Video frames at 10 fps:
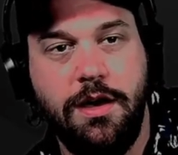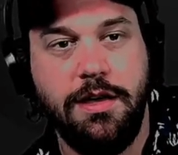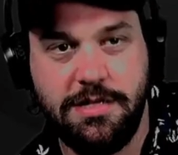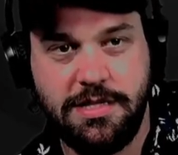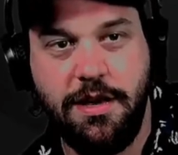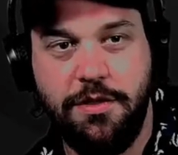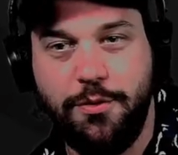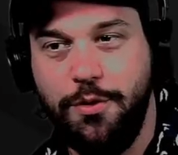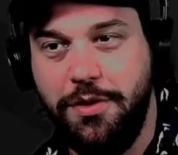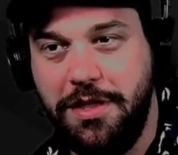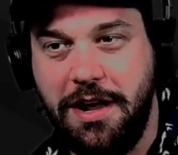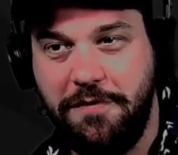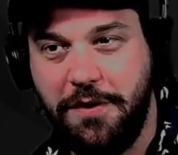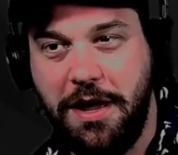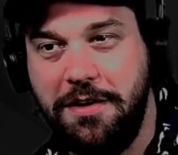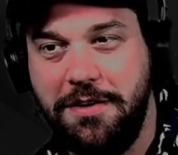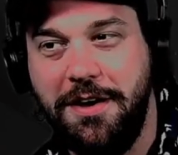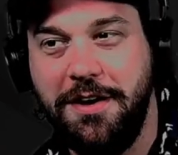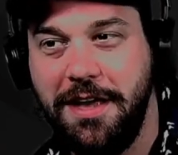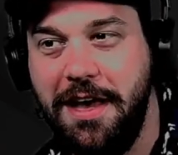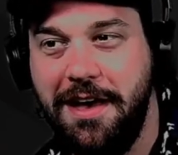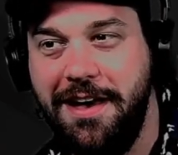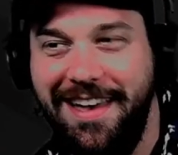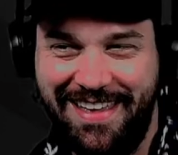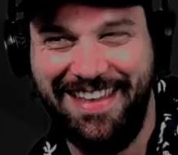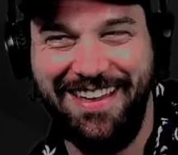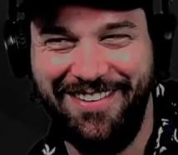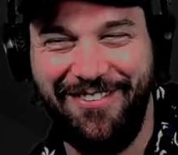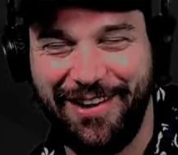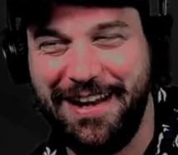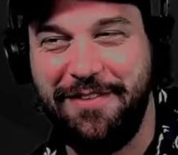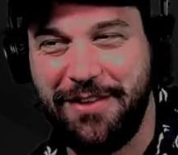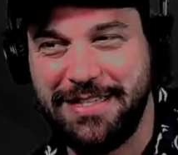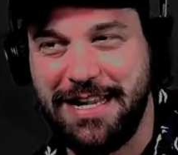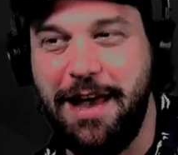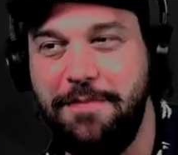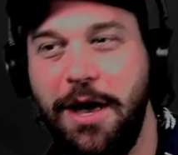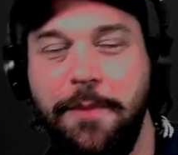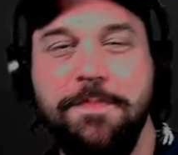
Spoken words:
is the other rule that I've forgotten, Doug. We're going to have a good time, though.